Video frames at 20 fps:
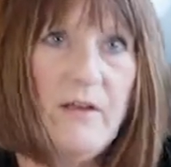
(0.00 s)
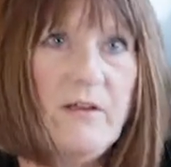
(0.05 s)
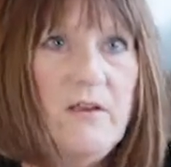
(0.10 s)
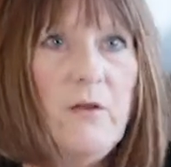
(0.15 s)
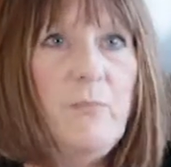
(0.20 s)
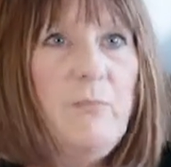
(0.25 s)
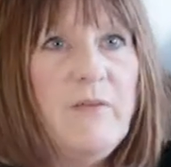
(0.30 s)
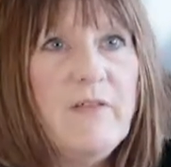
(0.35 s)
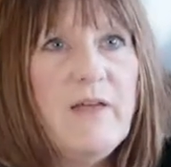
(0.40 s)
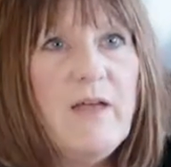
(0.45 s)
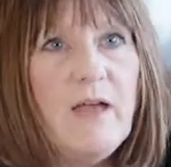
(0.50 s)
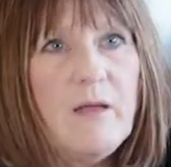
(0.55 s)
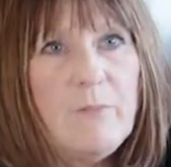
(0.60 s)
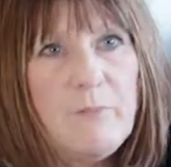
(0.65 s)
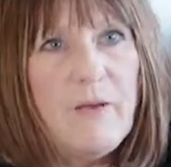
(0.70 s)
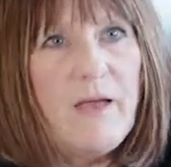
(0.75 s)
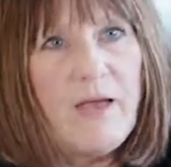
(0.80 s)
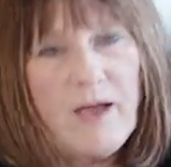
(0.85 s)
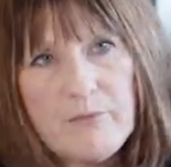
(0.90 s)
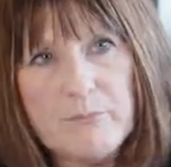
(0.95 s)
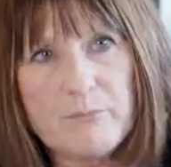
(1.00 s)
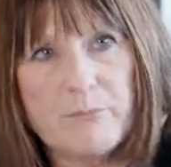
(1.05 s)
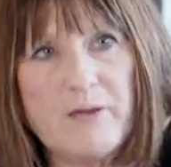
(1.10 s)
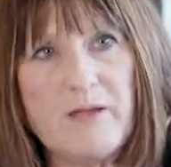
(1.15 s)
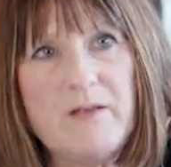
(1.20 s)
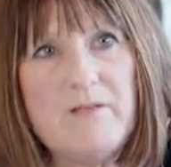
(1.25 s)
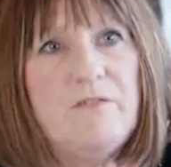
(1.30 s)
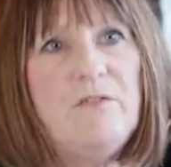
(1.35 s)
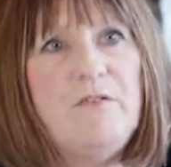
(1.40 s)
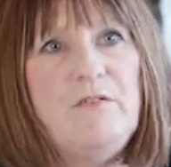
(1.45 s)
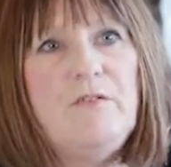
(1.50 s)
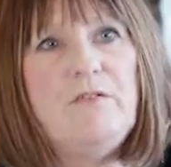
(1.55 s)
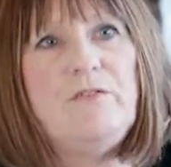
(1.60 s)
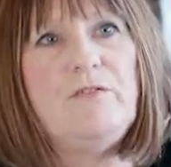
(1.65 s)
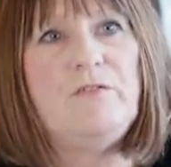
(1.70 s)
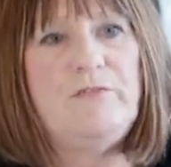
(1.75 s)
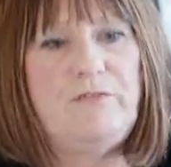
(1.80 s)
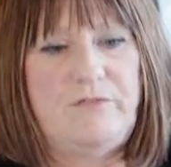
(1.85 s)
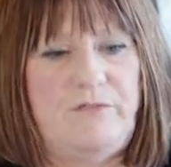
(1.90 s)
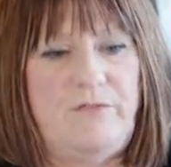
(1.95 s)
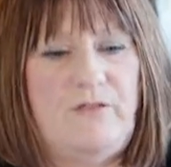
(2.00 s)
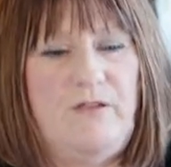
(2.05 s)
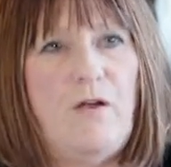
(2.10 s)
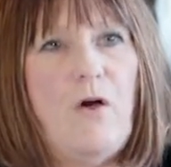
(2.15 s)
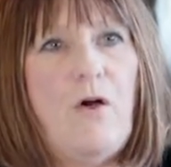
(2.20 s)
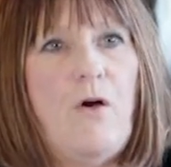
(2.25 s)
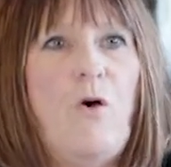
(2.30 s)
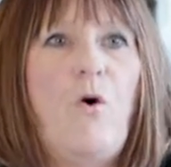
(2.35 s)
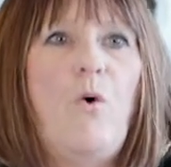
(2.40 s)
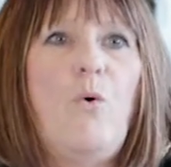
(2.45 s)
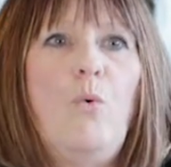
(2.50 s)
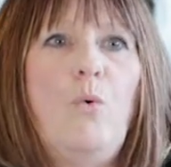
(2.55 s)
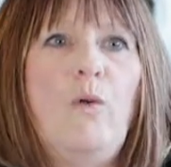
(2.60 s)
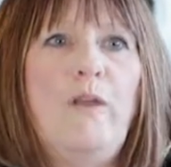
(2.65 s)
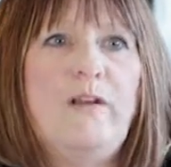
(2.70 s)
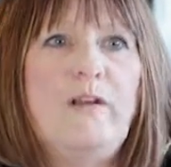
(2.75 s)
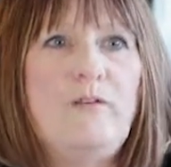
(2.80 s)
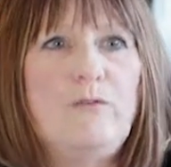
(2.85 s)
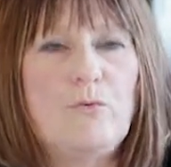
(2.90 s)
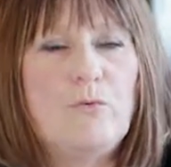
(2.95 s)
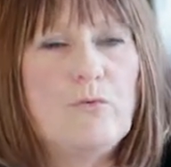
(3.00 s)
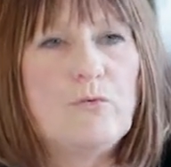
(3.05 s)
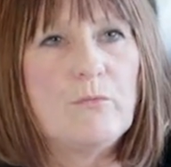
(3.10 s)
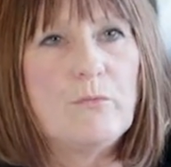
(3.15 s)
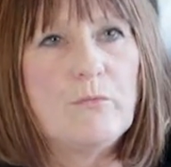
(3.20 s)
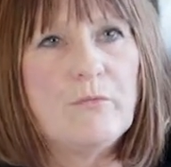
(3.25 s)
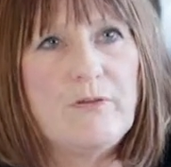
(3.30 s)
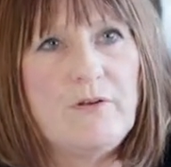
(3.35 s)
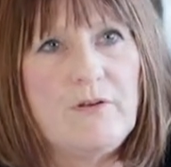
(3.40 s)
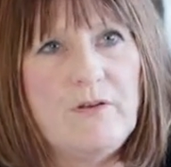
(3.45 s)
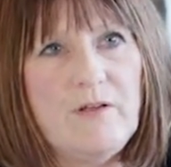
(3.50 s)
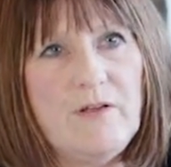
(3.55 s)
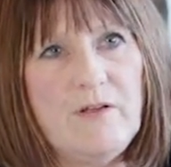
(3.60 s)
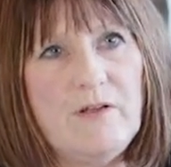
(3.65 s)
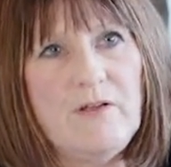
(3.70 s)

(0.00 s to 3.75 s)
you'd be there hand painting the hole in it or something.